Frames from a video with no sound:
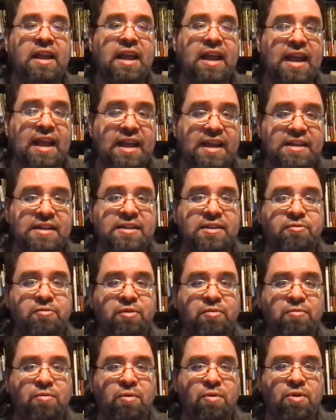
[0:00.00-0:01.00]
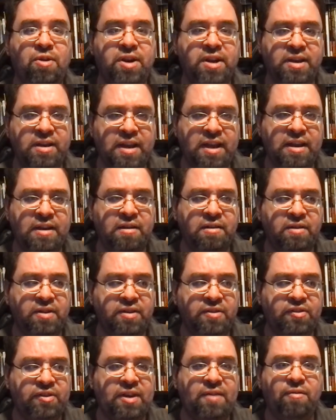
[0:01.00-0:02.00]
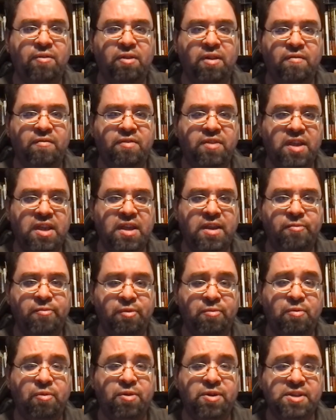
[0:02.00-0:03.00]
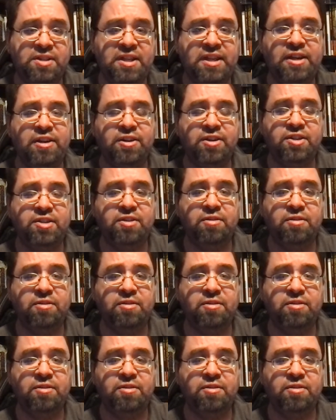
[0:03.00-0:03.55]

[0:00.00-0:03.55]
as a reward in several of the reward tiers. So